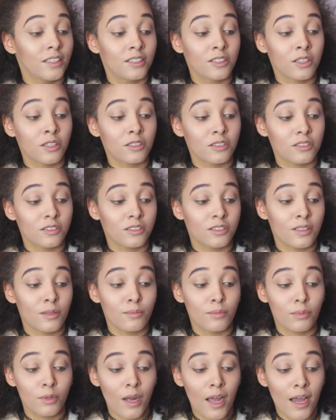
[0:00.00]
It's got some
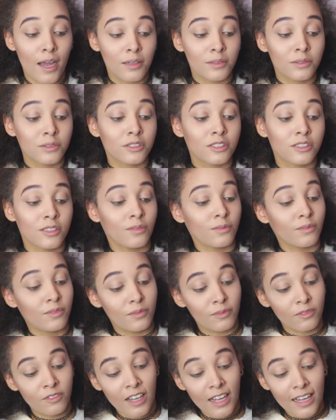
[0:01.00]
browns, some
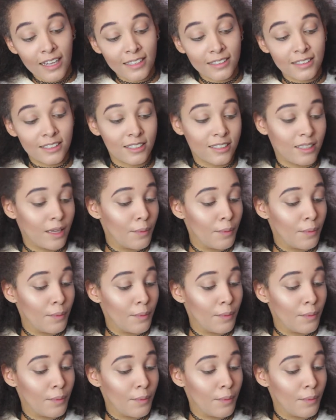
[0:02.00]
reds,